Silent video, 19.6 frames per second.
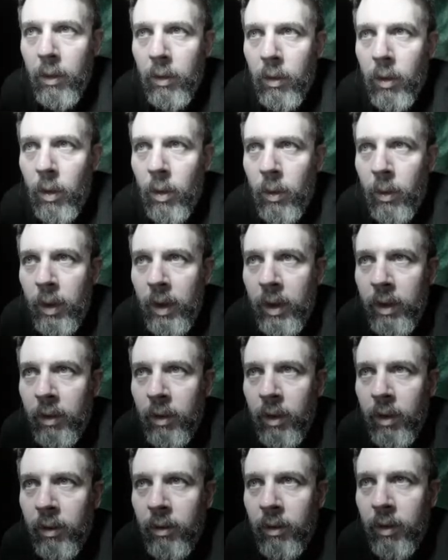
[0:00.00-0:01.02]
so it
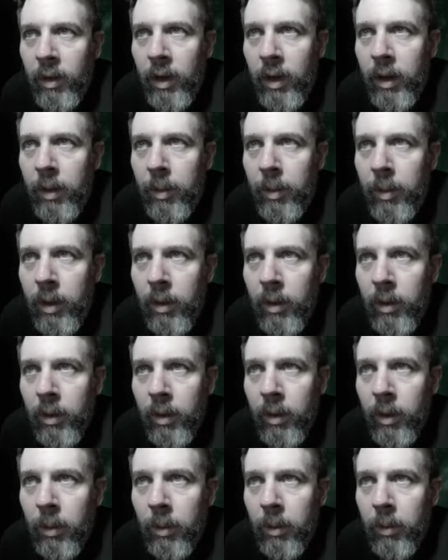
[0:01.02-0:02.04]
does need to be
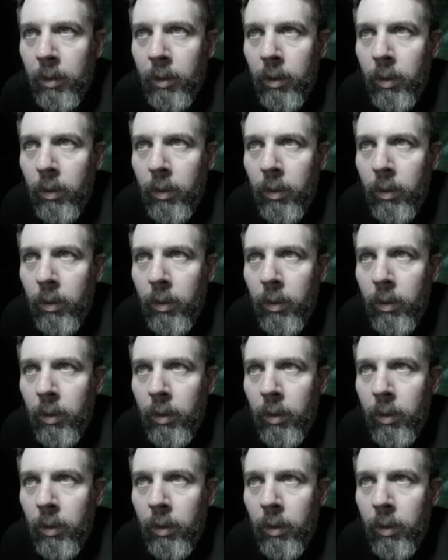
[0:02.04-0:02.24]
hooked up